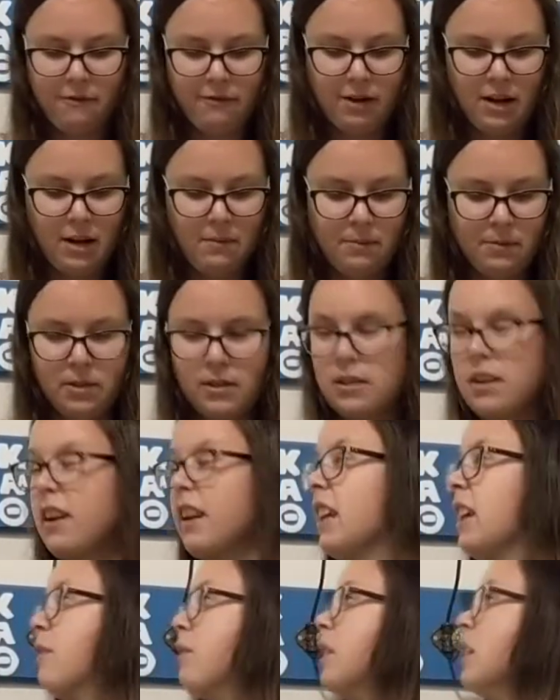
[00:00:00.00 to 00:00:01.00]
cups,
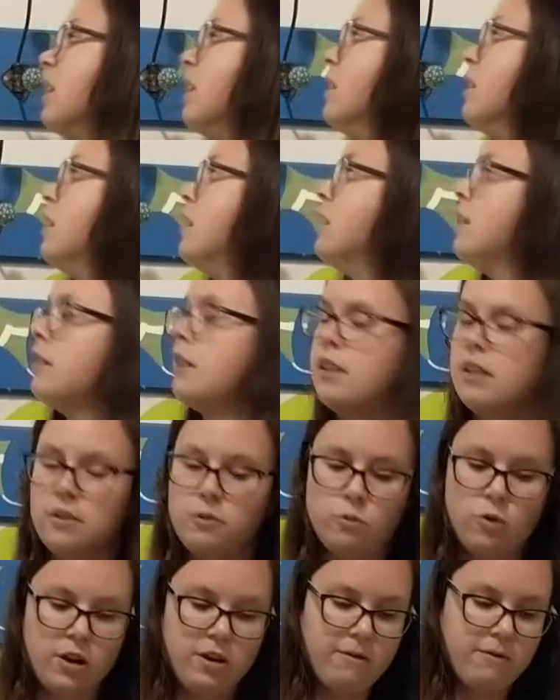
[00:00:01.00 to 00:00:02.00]
not even
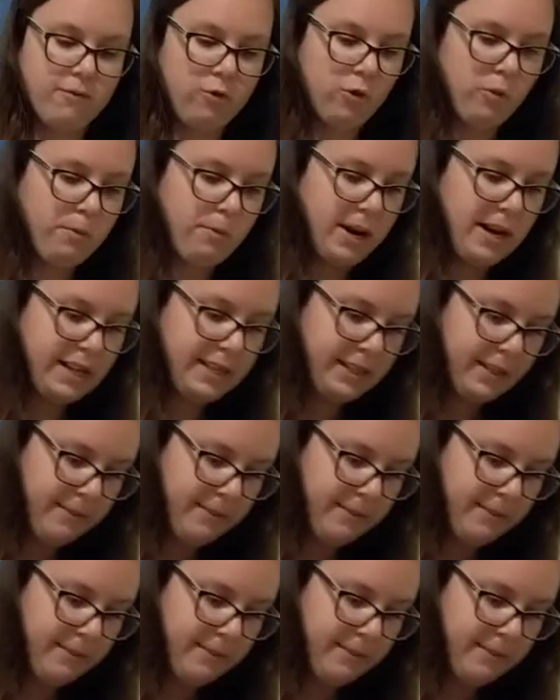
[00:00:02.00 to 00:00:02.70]
1 full pint.